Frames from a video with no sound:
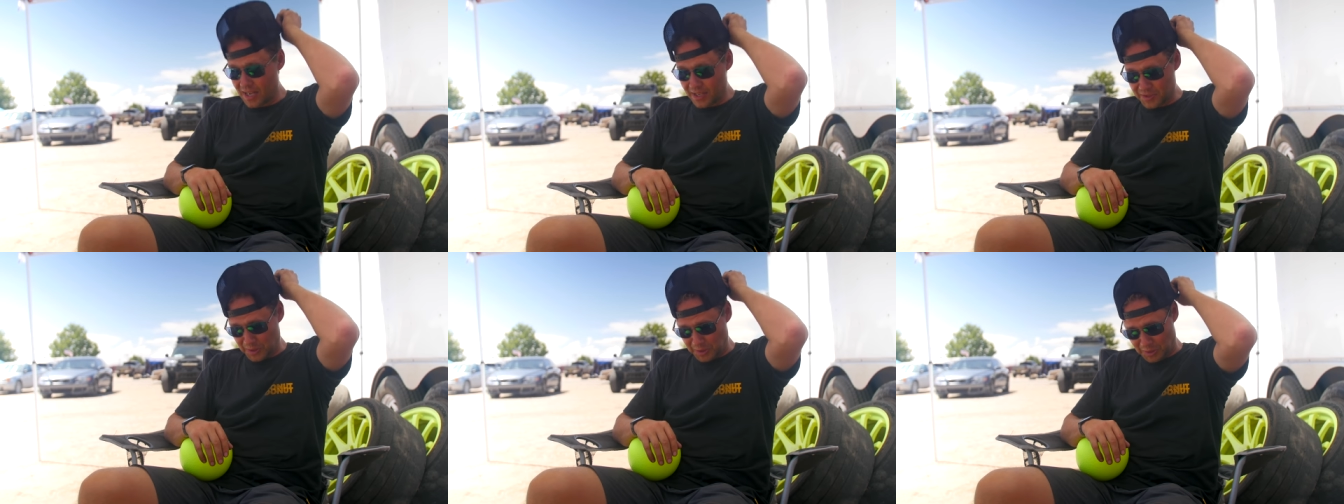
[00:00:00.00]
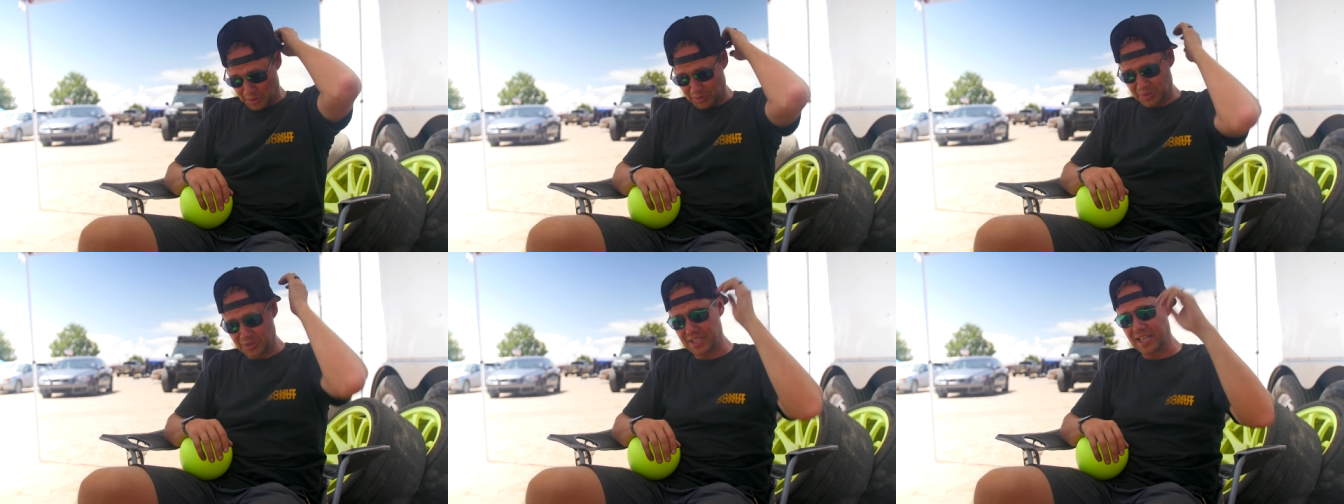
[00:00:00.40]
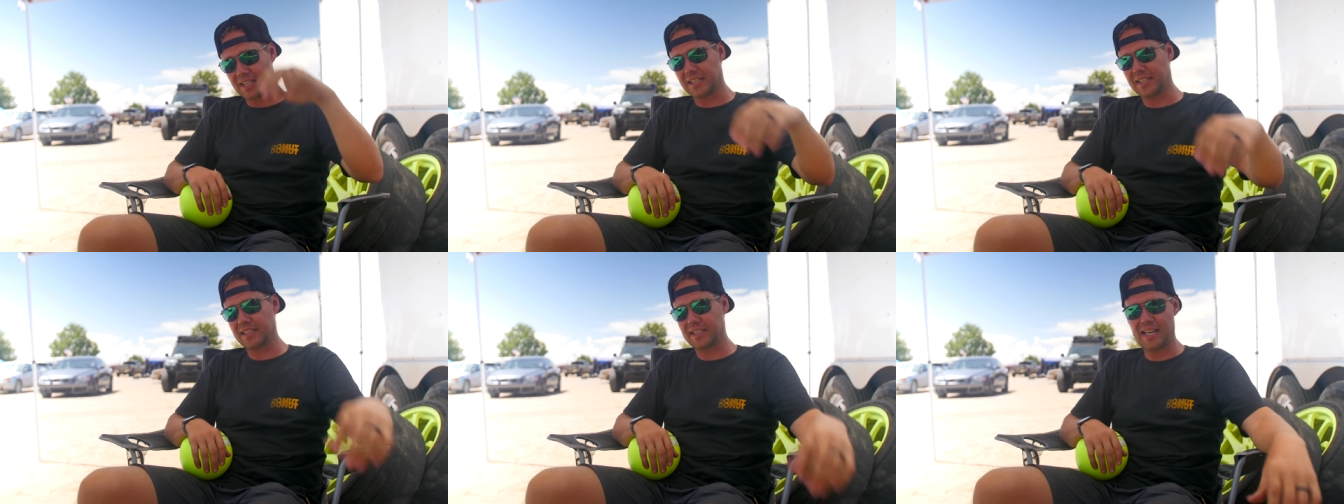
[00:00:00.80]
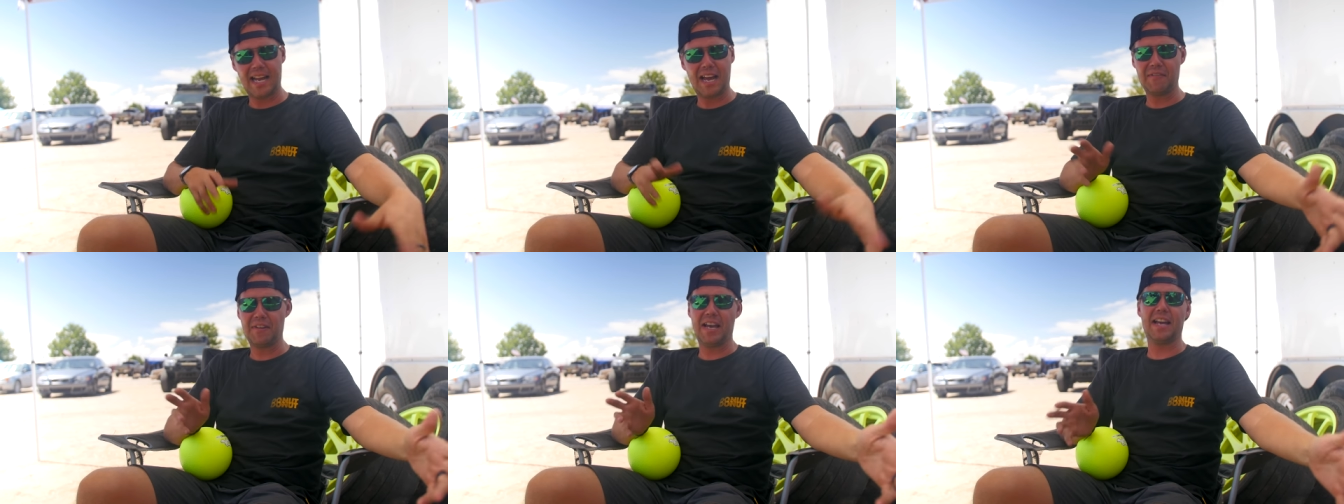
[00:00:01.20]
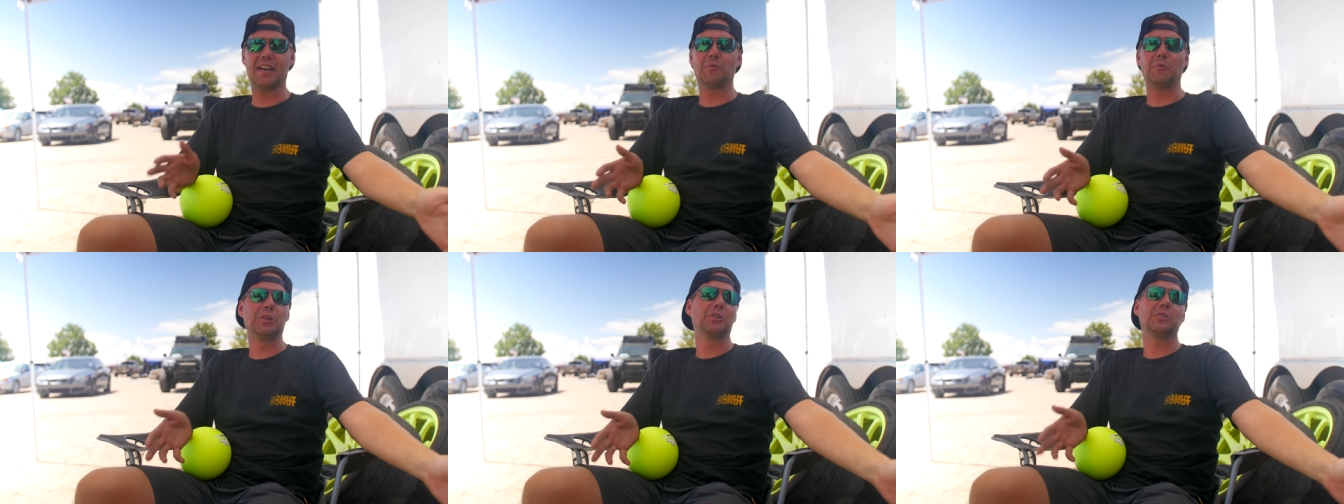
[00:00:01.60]
So I don't technically, I haven't had
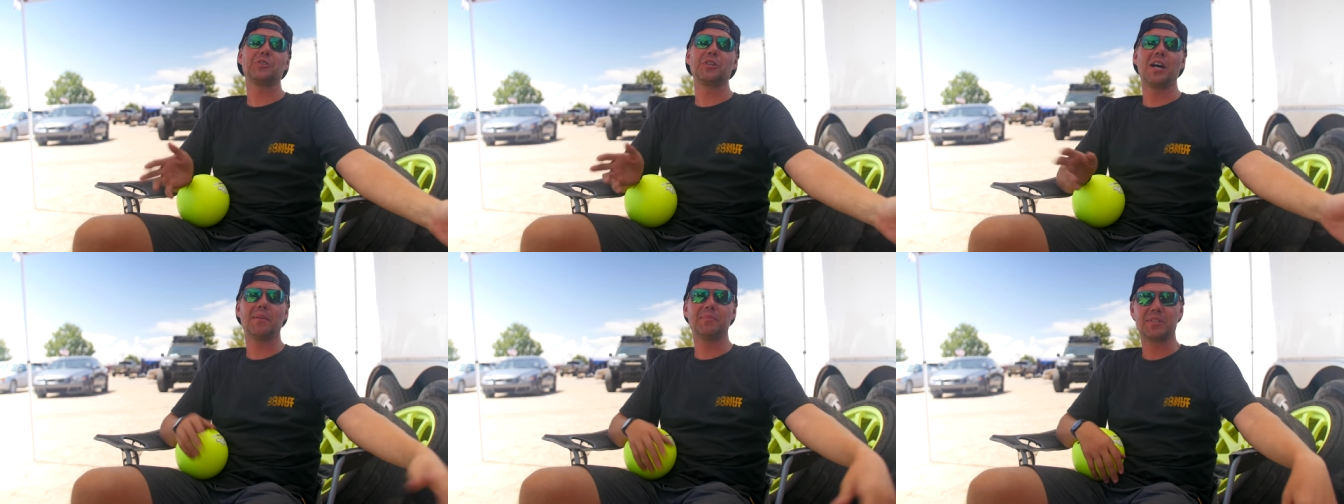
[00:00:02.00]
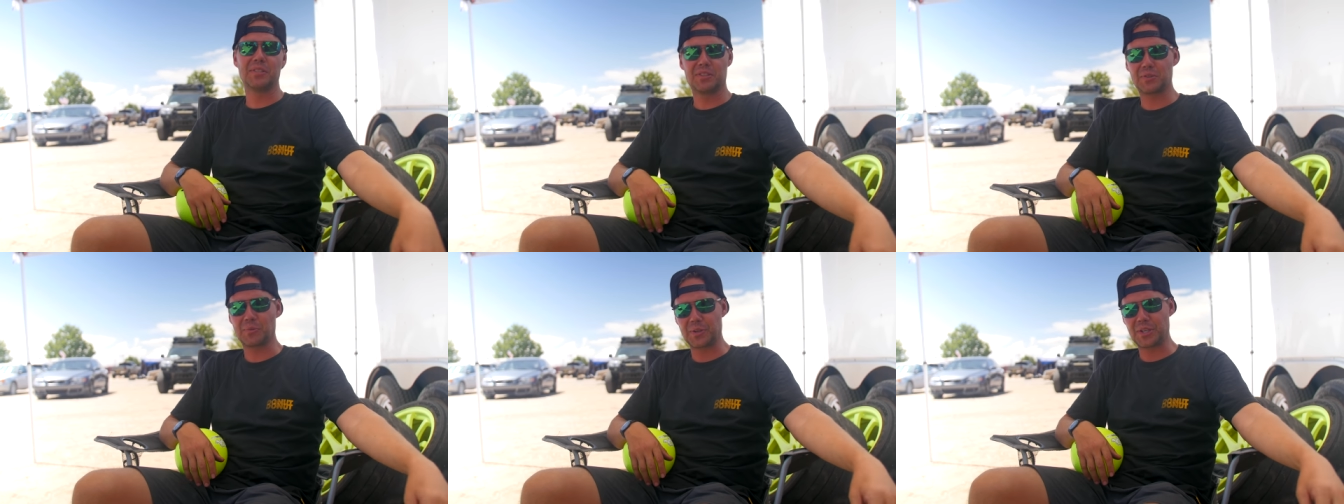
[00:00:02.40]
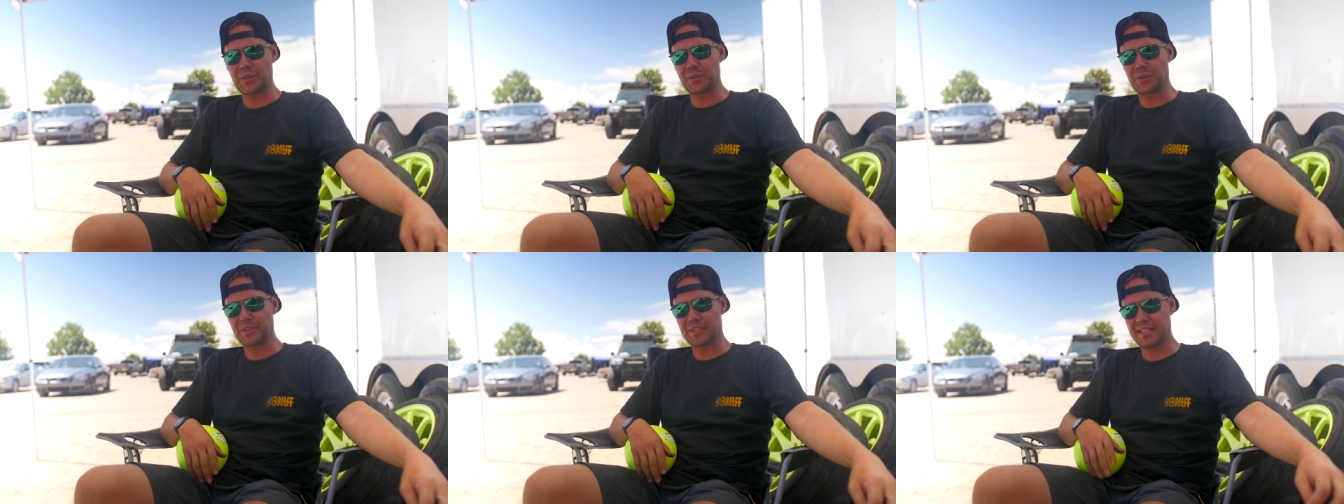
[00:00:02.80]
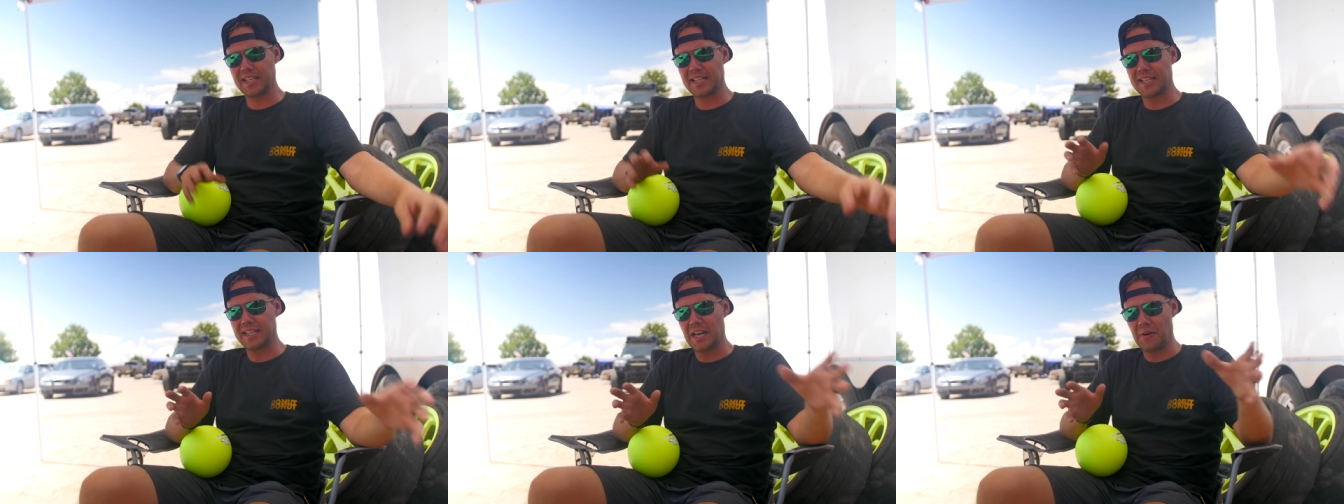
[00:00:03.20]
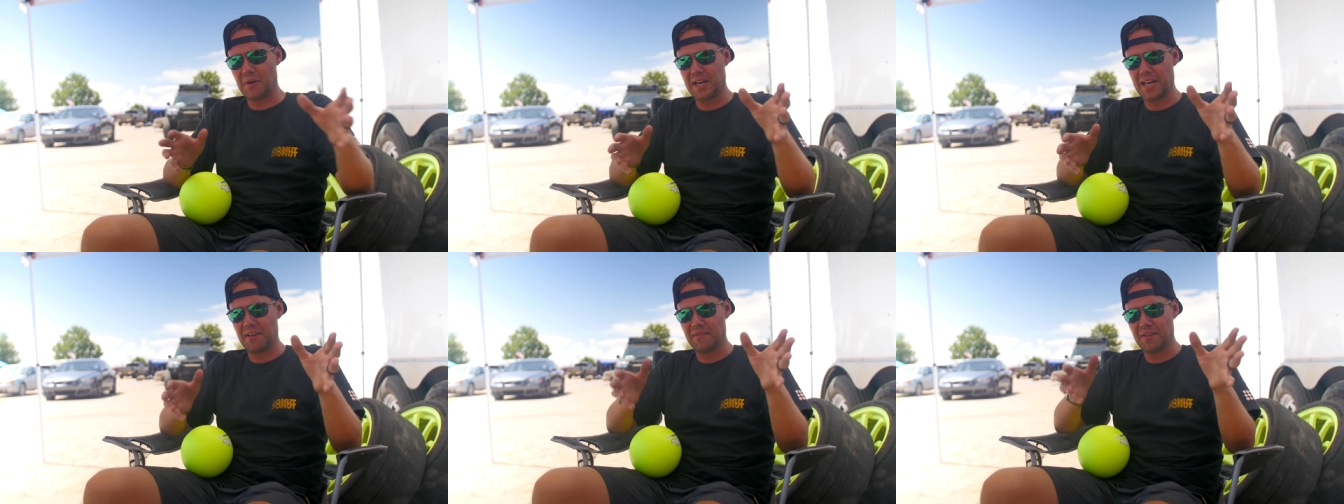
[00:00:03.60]
a real job since 2013. Now
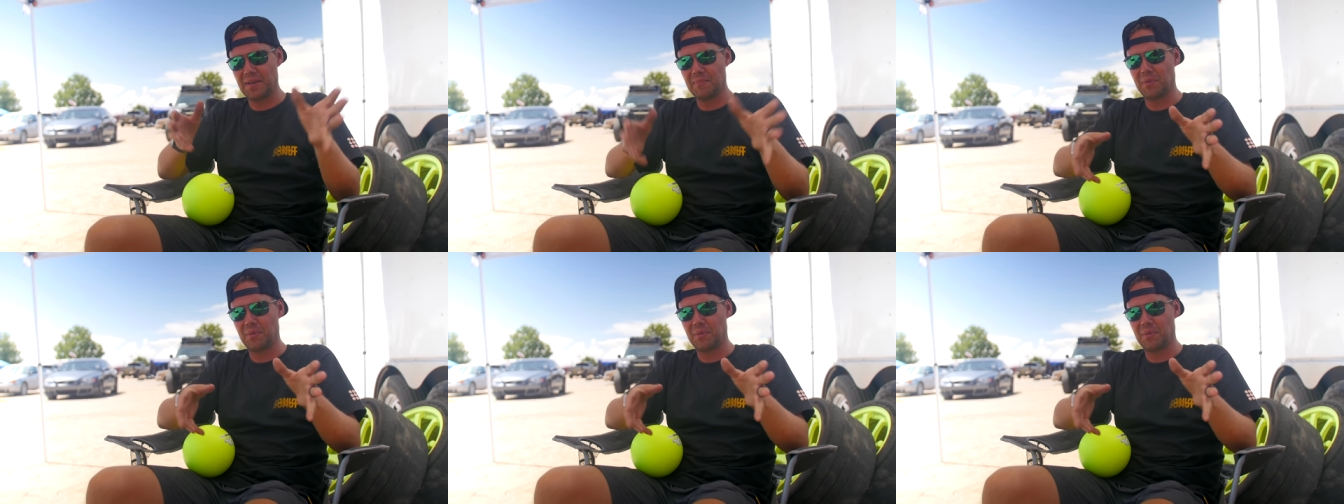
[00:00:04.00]
I have a